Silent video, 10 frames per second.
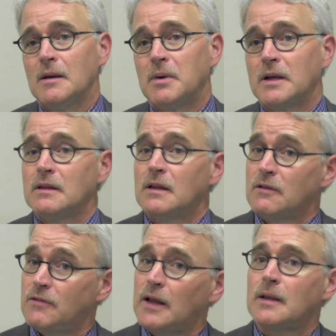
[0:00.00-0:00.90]
But in the
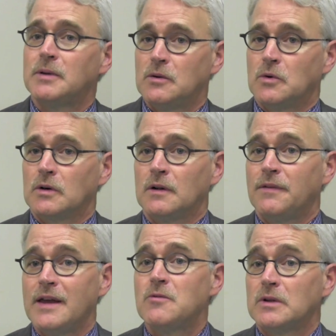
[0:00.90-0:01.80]
developing
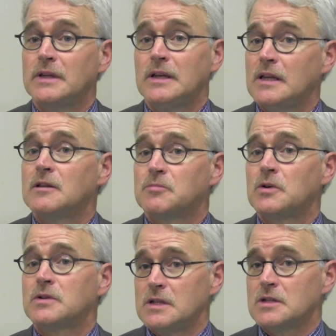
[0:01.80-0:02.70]
world, they really need the
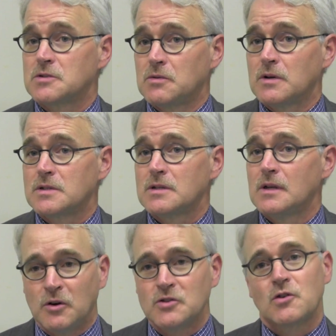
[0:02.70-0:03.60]
protein source.
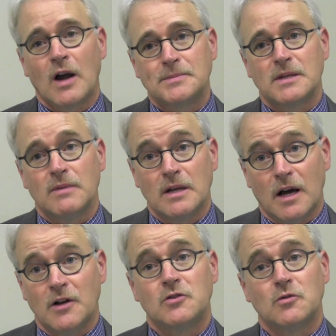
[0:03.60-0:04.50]
Pulse crops have been
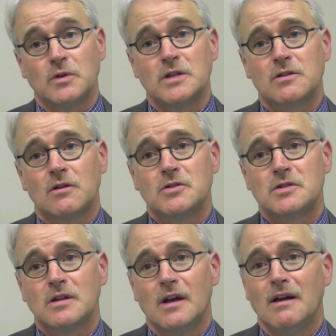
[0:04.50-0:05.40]

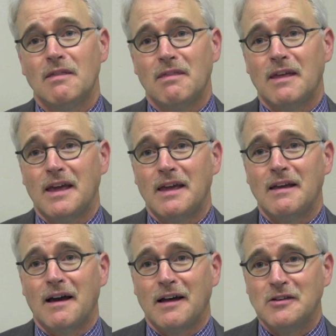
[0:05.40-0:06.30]
under-researched.
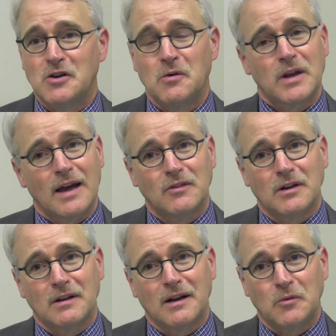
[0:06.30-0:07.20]
They don't
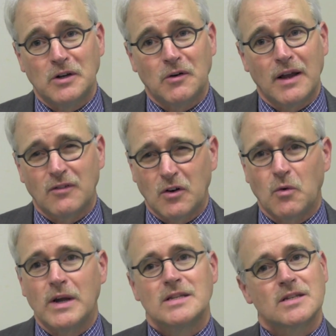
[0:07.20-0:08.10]
have we don't have a
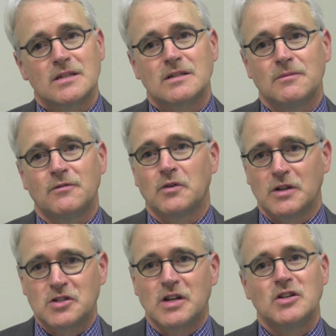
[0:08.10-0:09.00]
great system for
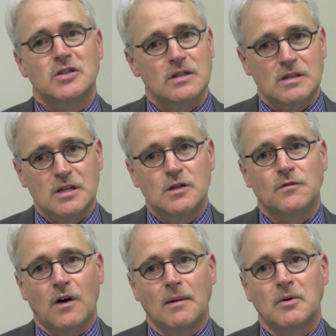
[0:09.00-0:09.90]
extension to teach
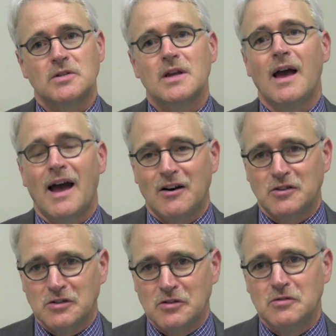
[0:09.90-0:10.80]
farmers how
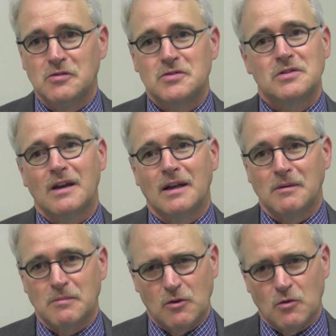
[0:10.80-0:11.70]
to use
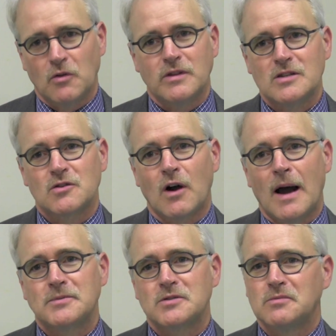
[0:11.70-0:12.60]
and grow these
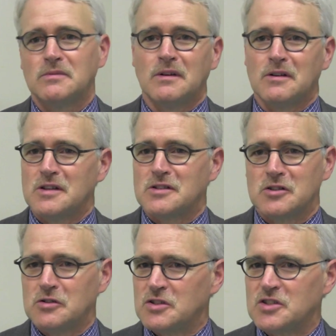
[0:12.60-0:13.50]
crops. There
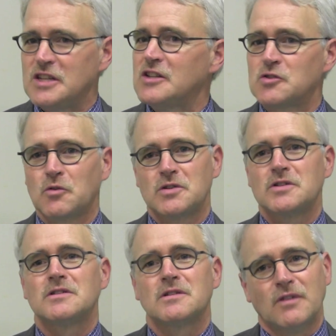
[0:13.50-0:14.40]
isn't good seed
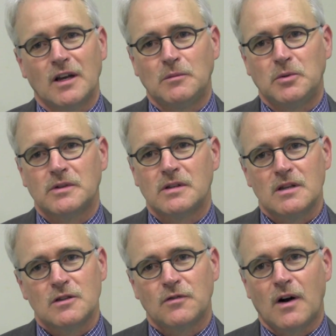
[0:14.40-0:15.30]
sources available to
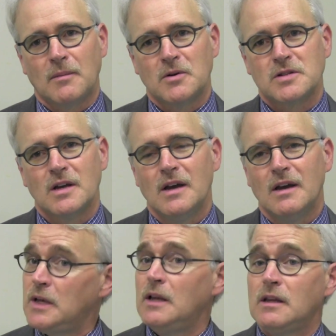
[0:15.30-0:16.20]
these farmers. So
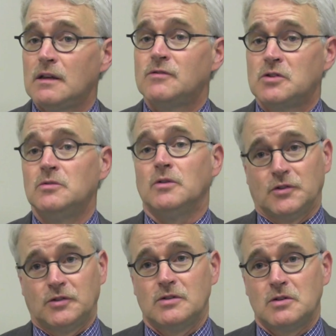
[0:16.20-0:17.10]
we need to give
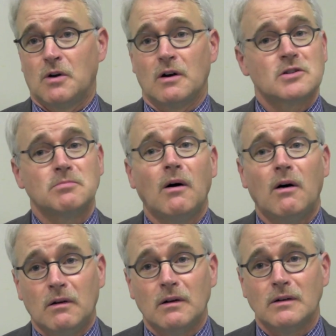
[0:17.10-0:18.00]
tools to our
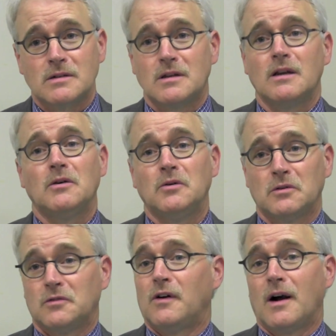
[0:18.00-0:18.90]
small
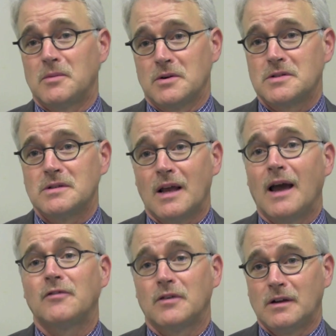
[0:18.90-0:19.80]
stakeholder farmers in
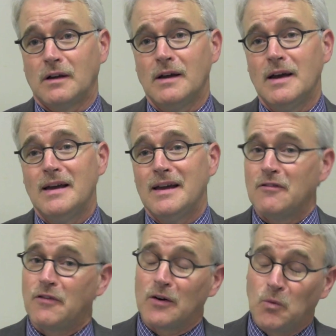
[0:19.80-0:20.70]
Africa.
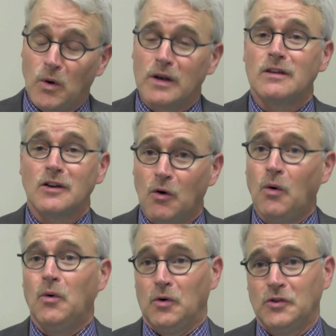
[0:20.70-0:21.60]
In fact, one of the
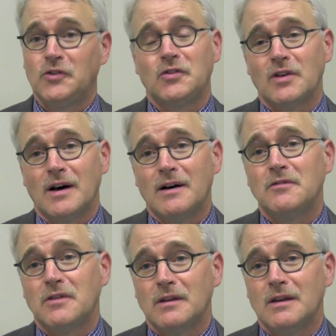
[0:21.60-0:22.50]
goals
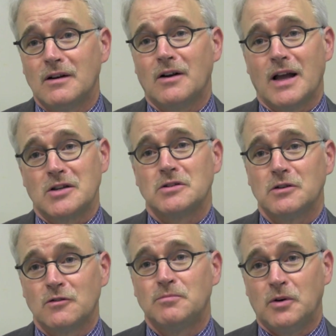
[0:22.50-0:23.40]
of the
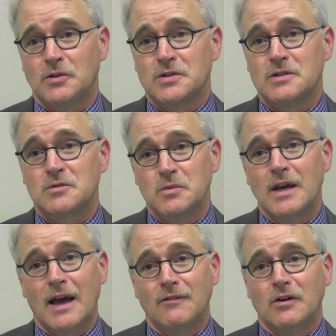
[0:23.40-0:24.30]
International Year of Pulses,
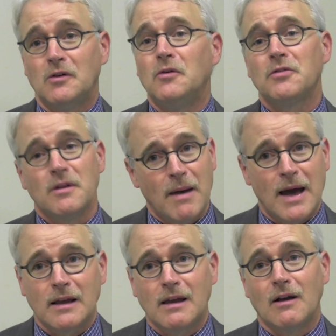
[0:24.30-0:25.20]
we have a whole
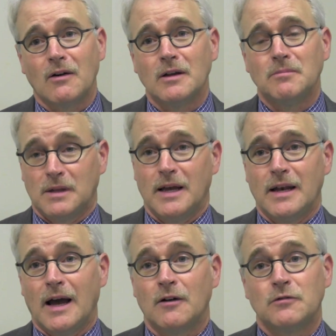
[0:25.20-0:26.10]
thematic area
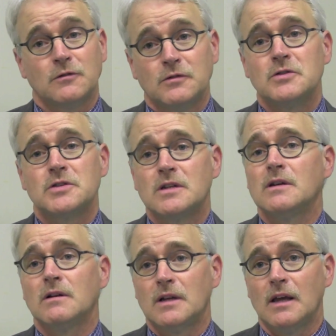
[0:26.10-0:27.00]
planned out for food
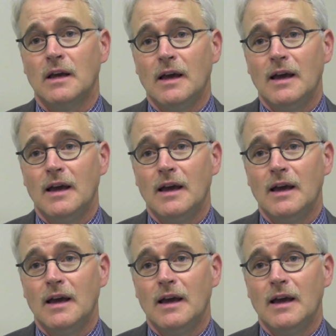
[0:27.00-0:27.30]
security.